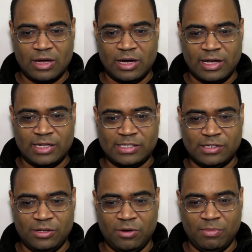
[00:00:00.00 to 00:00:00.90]
I
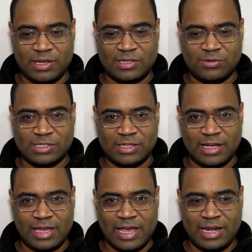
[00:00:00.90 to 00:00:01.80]
assumed this was
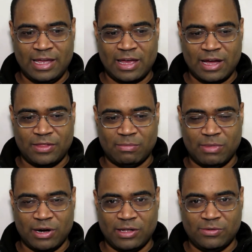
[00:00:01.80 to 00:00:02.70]
like any other
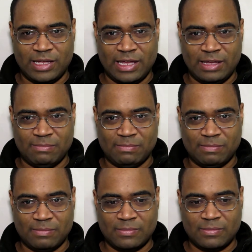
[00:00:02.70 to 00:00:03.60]
Mario game.
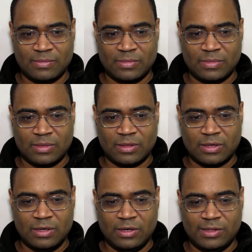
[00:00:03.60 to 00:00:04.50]

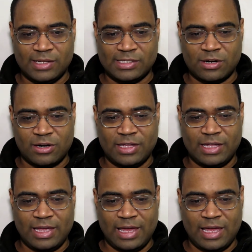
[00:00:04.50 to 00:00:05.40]
The start of the
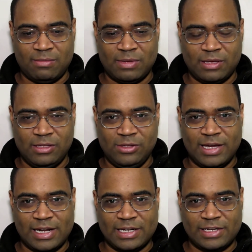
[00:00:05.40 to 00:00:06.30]
game, you
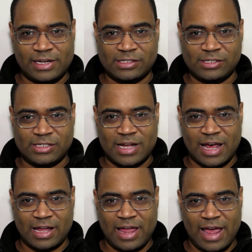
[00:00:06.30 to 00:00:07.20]
get a chance to
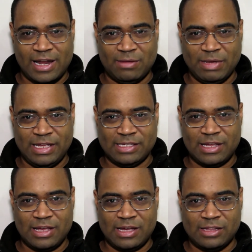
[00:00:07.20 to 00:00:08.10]
attack enemies
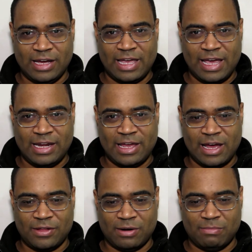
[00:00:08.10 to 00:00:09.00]
like any
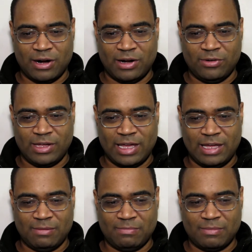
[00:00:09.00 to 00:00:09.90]
other Mario
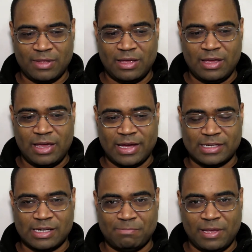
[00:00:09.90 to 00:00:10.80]
game,
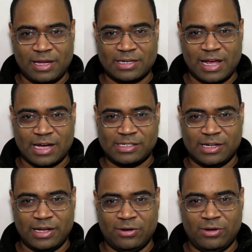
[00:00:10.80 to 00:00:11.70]
except the attack
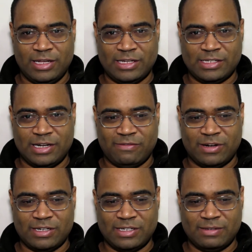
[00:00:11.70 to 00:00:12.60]
style is
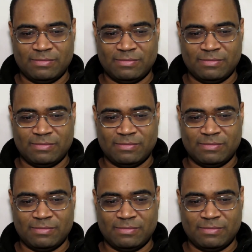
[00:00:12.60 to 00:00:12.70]
different.